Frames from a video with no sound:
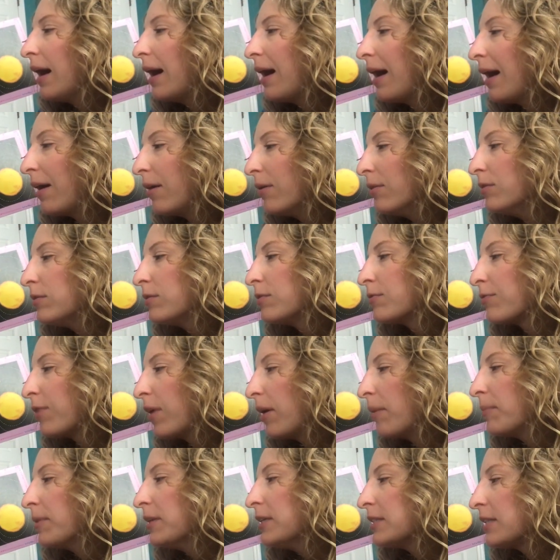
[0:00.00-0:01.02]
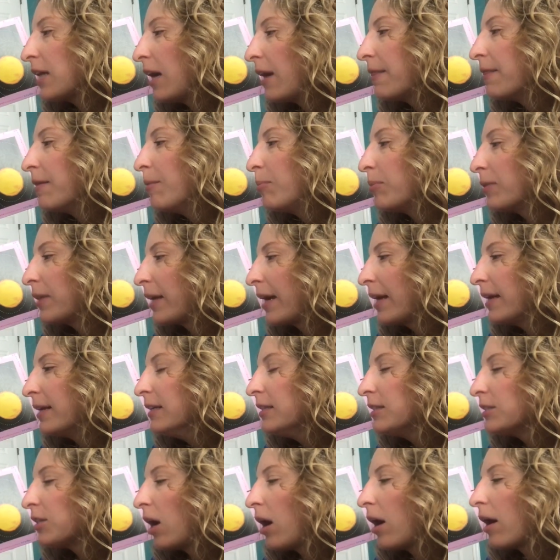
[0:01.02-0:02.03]
out from the sun, the
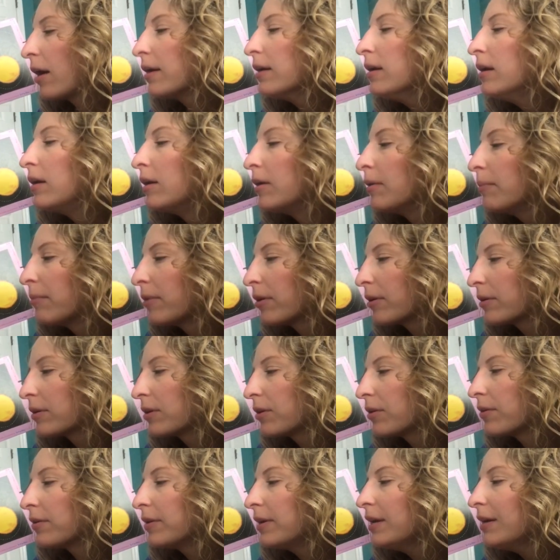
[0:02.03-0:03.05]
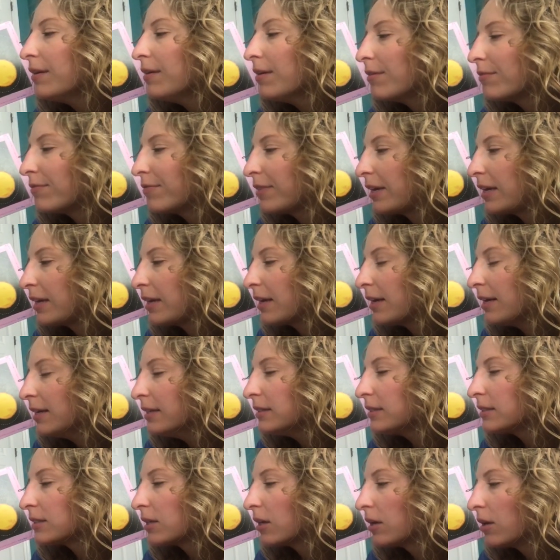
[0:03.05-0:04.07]
planets are Mercury,
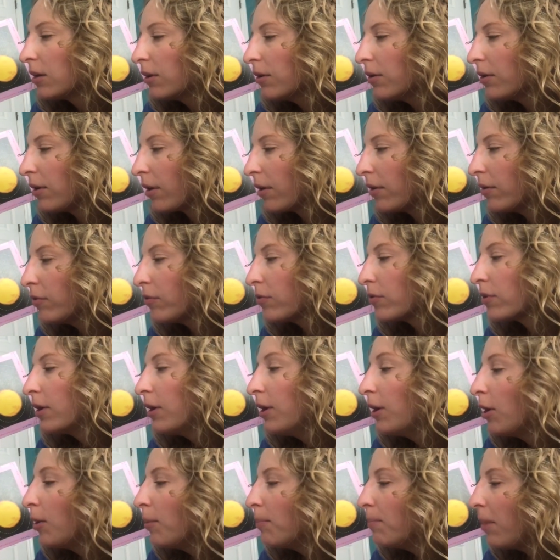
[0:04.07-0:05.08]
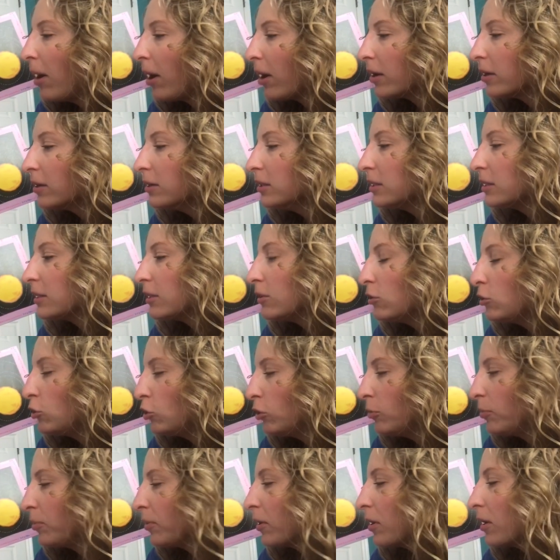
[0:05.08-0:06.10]
Venus, Earth, Mars,
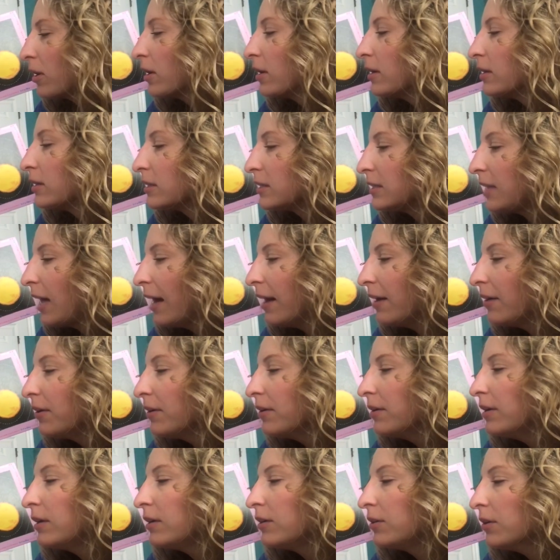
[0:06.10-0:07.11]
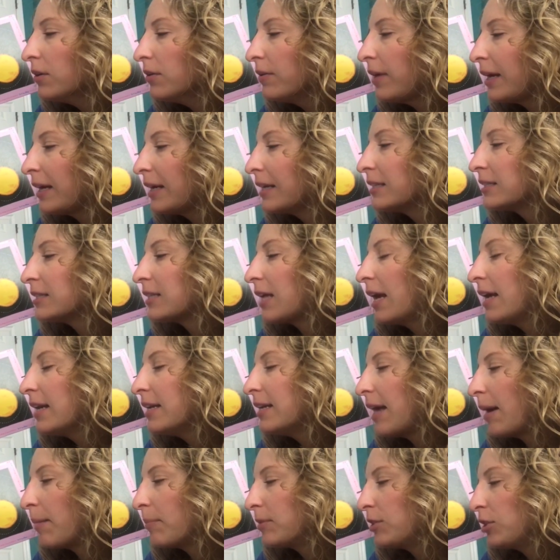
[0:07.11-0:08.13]
Jupiter, Saturn, Uranus, and
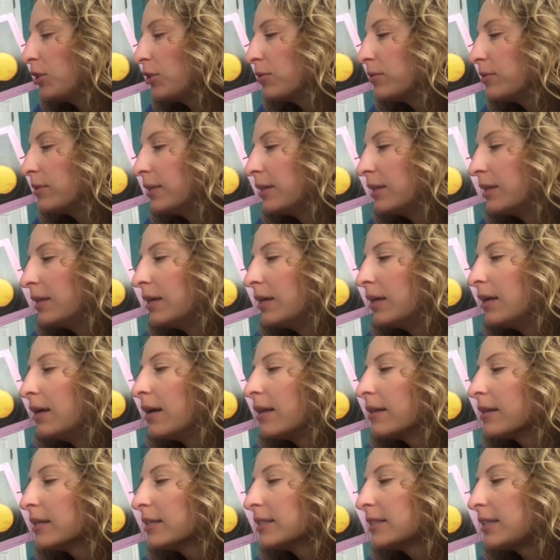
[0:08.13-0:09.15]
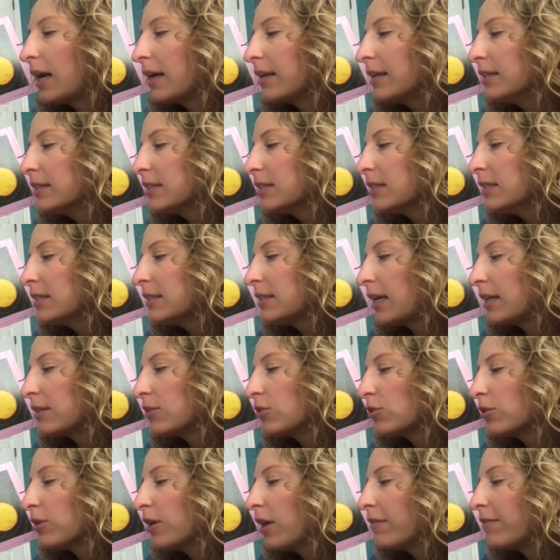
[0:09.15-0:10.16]
Neptune. The sun is the
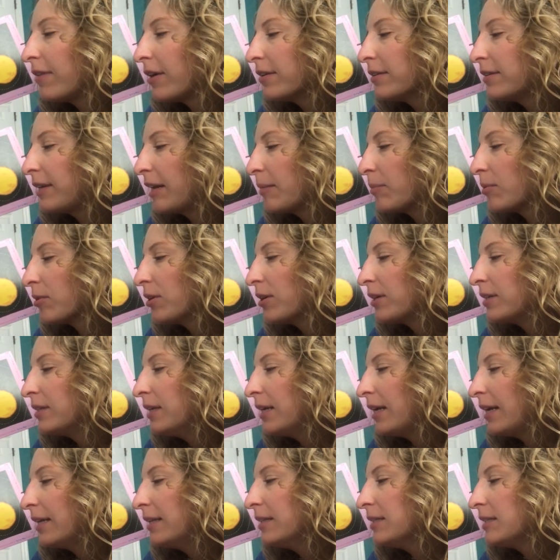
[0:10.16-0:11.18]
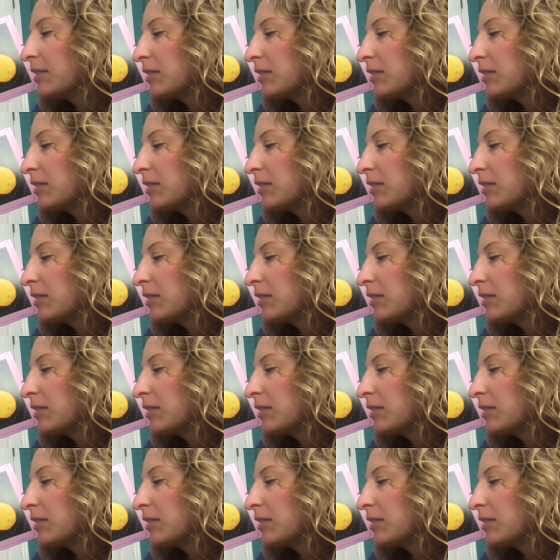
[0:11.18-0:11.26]
center of our neighborhood in